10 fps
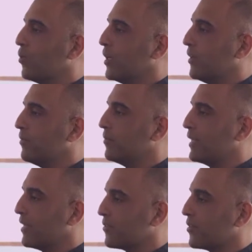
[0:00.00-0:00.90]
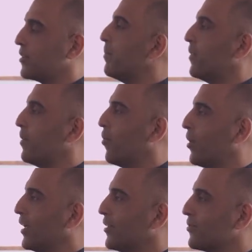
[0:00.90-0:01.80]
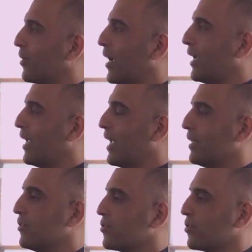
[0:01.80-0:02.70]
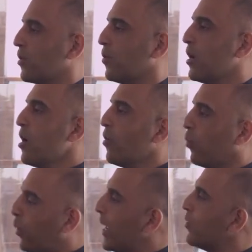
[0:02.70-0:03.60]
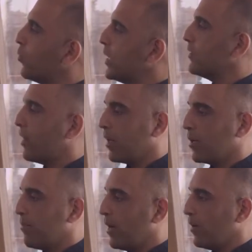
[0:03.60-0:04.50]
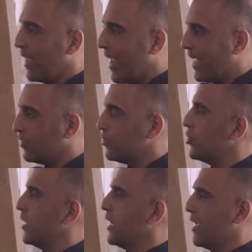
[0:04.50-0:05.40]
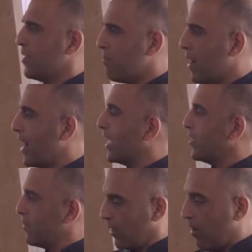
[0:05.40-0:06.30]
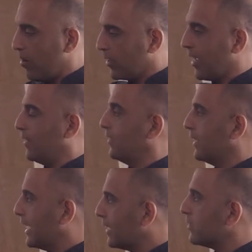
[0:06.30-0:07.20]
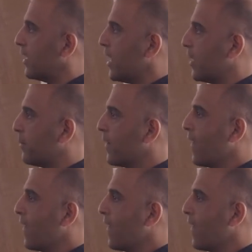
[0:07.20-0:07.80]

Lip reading: what gets us up in the mornings, right? And so when we talk about energy and the mind being all kind of linked up,